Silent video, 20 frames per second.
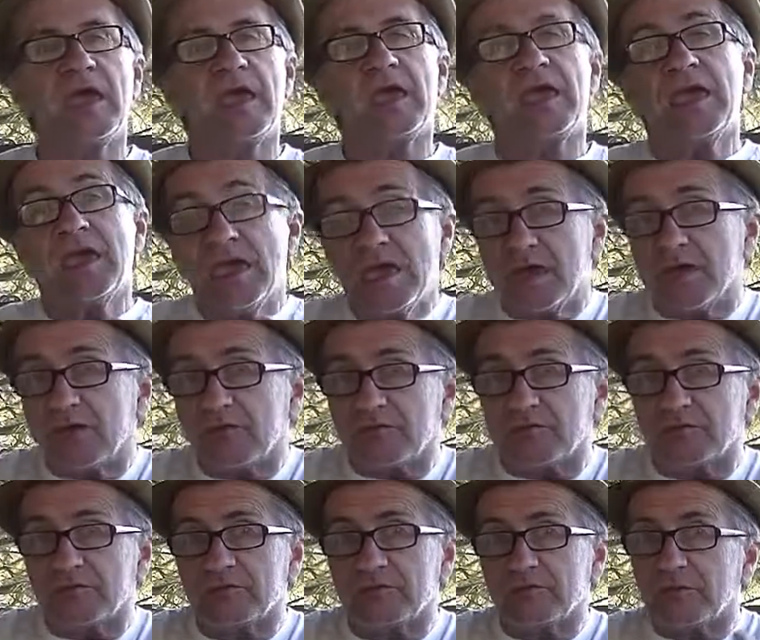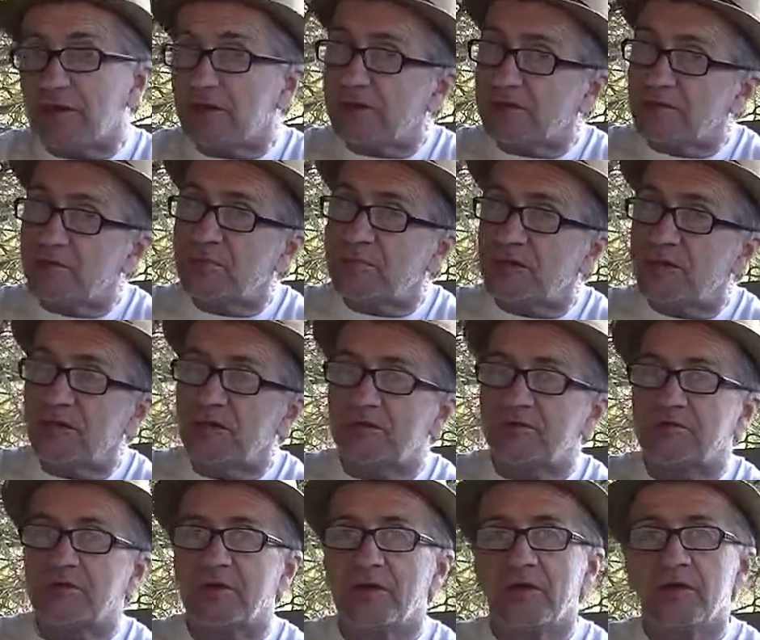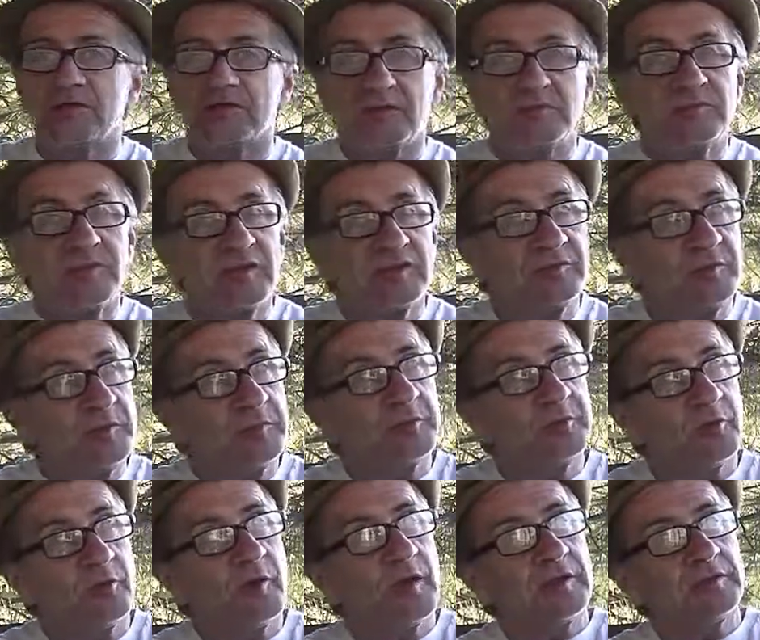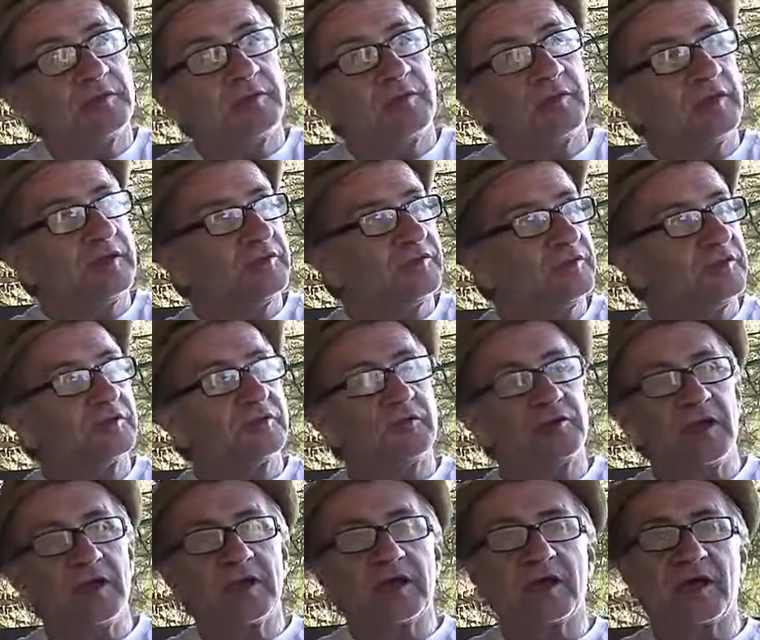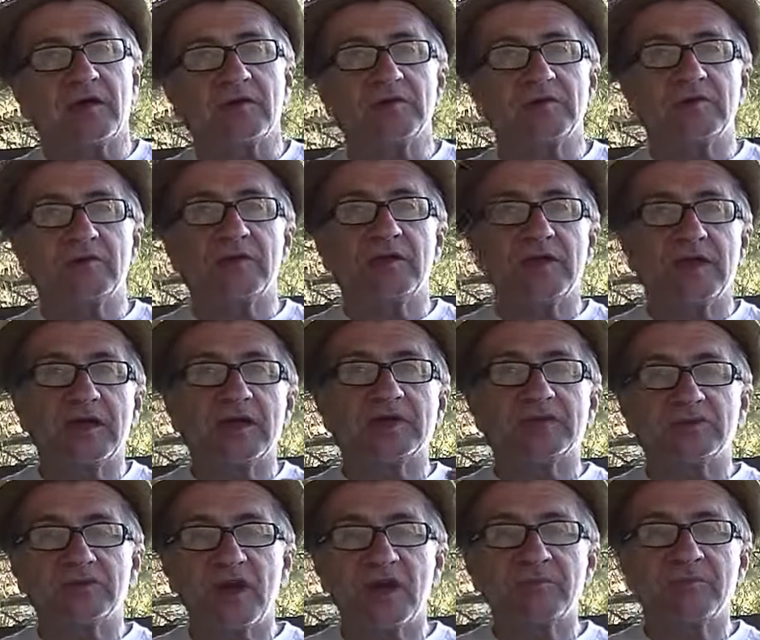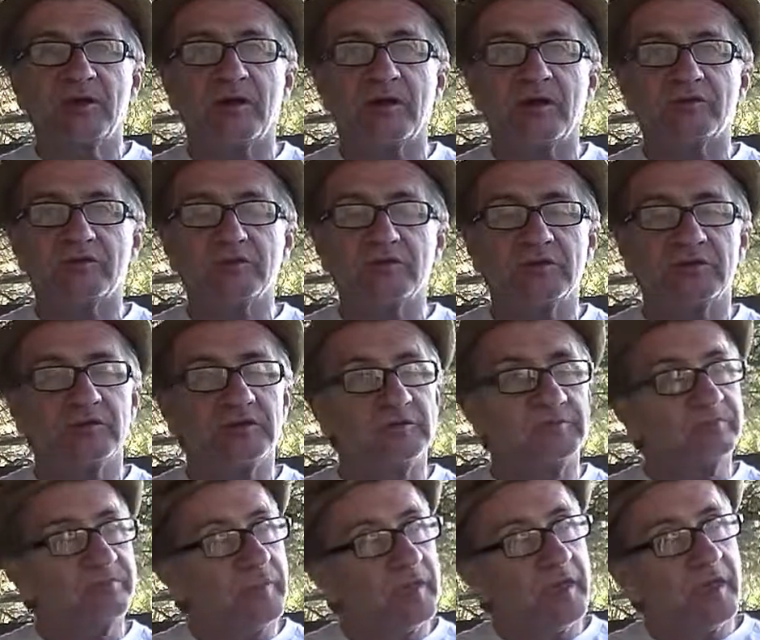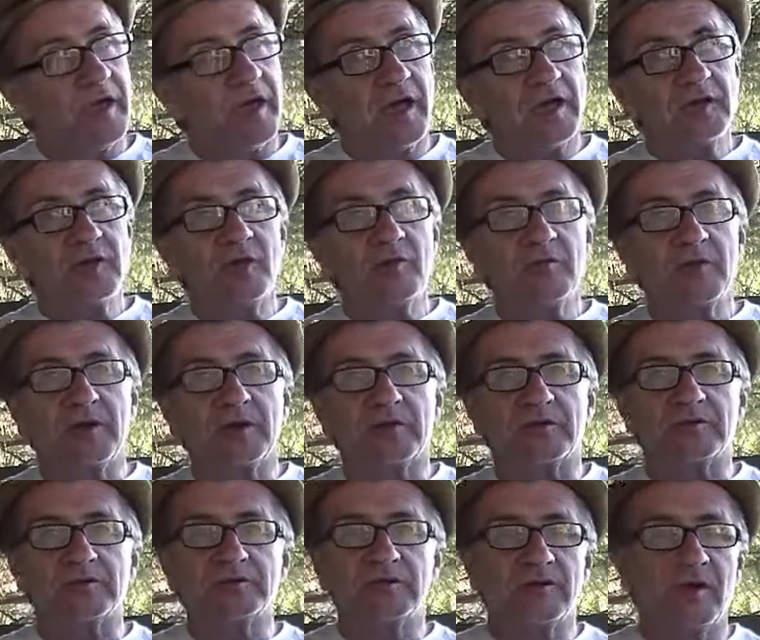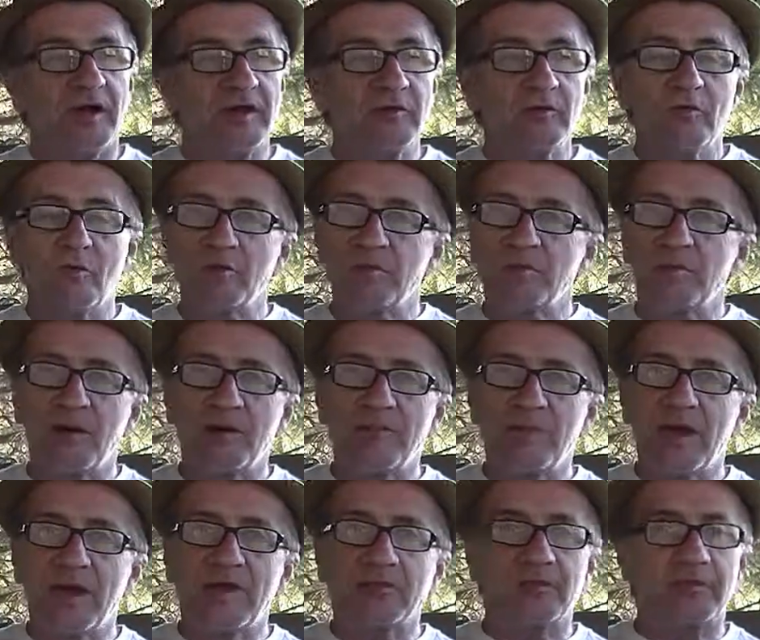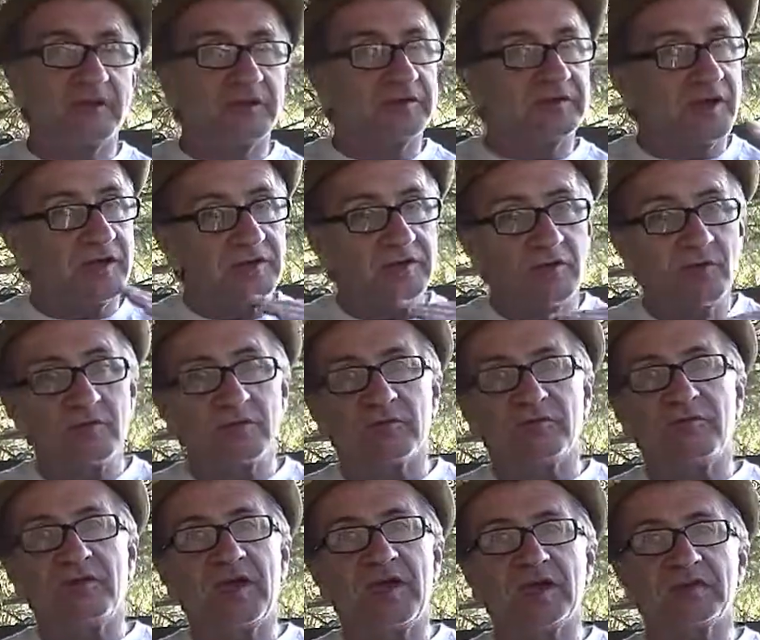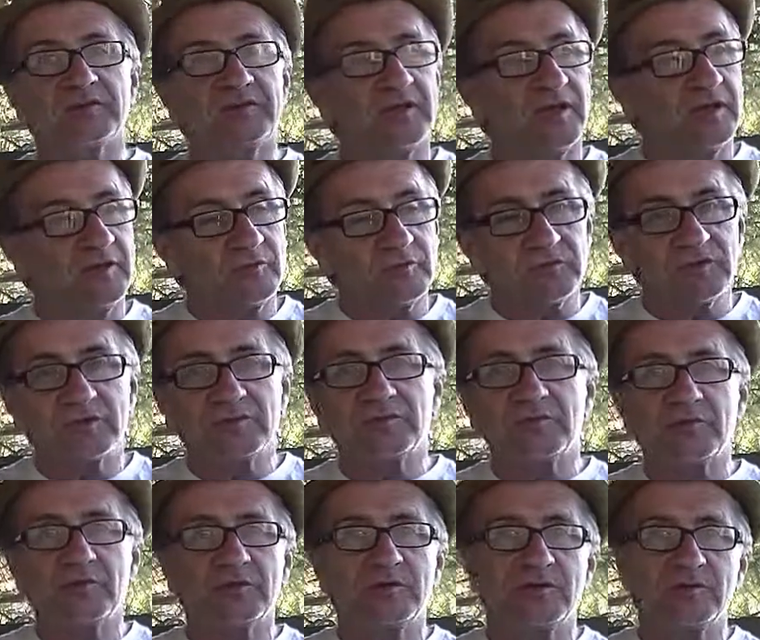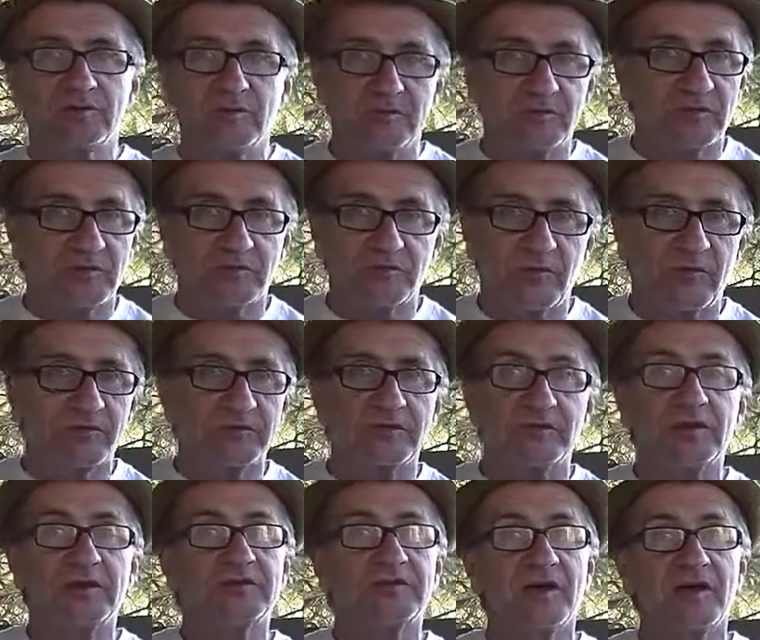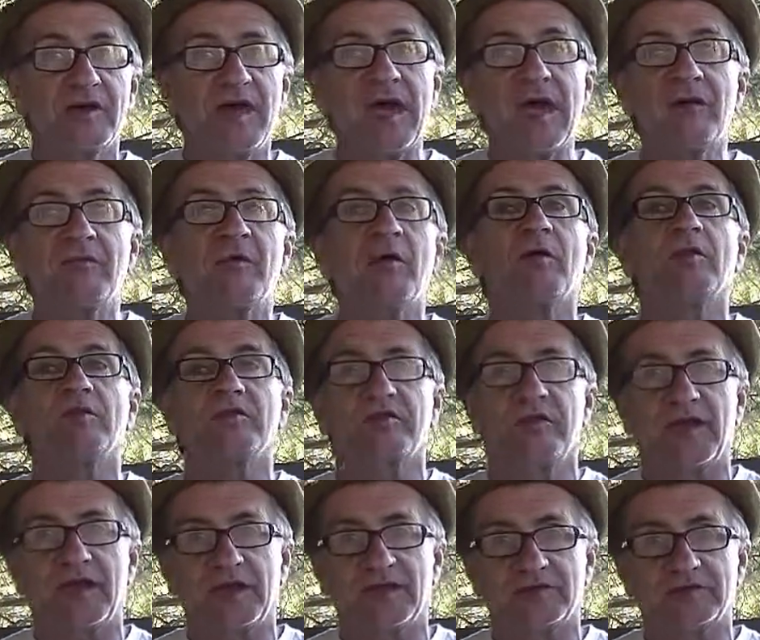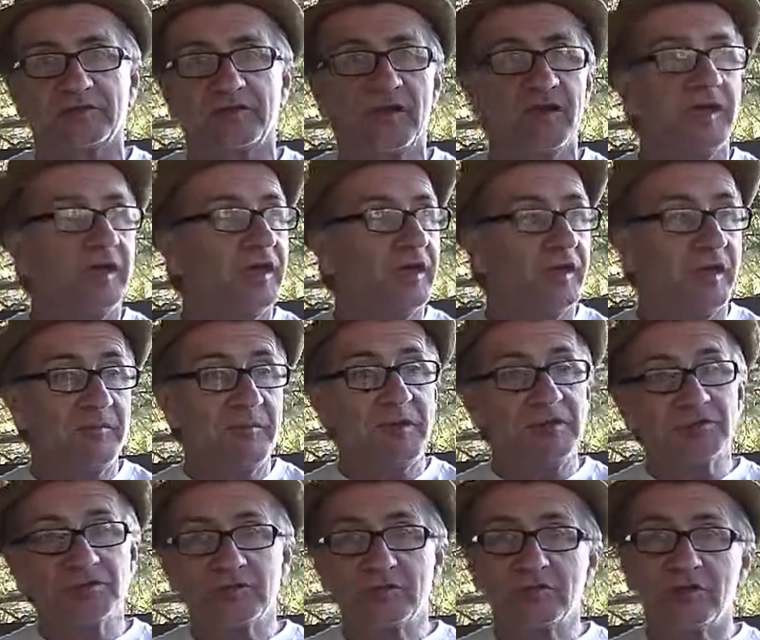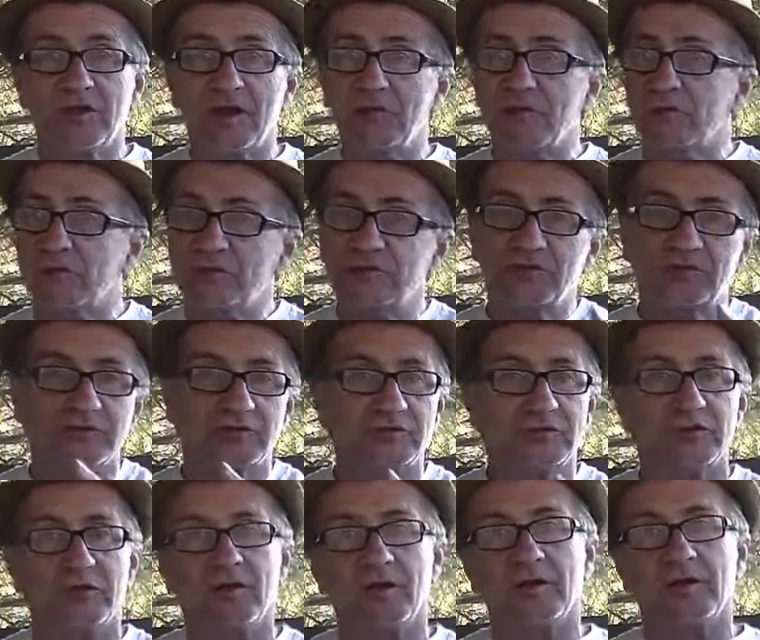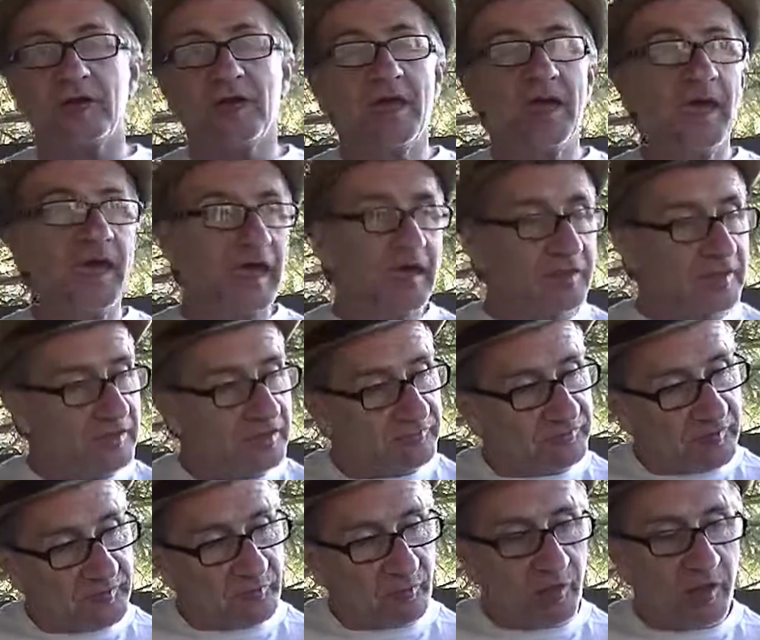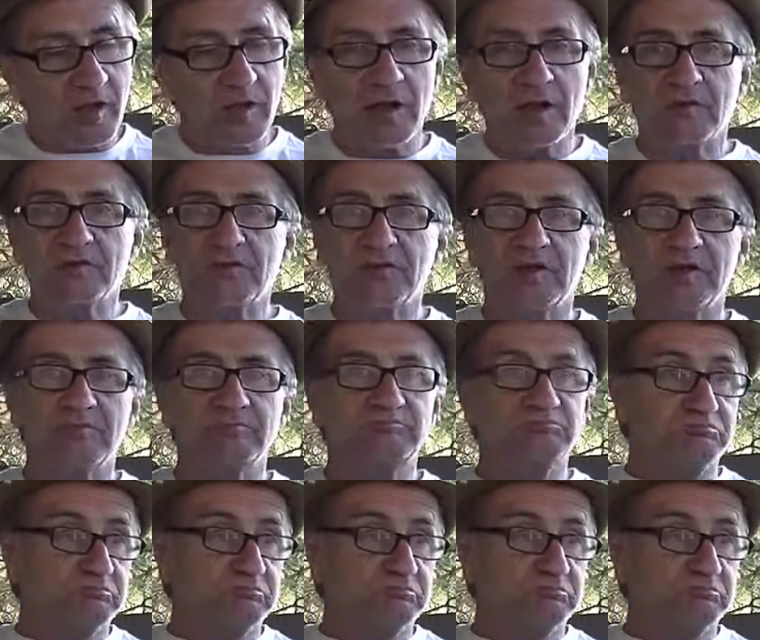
if, and that's a big if, Sometimes people go out there and they stick their neck out, you know, and they get it chopped off, you know, and I know better. You know, I don't open my mouth unless I know the facts, and I don't tell someone something's false unless I have all the facts. And I make sure that I've researched it all. And then if I'm wrong, I'll say,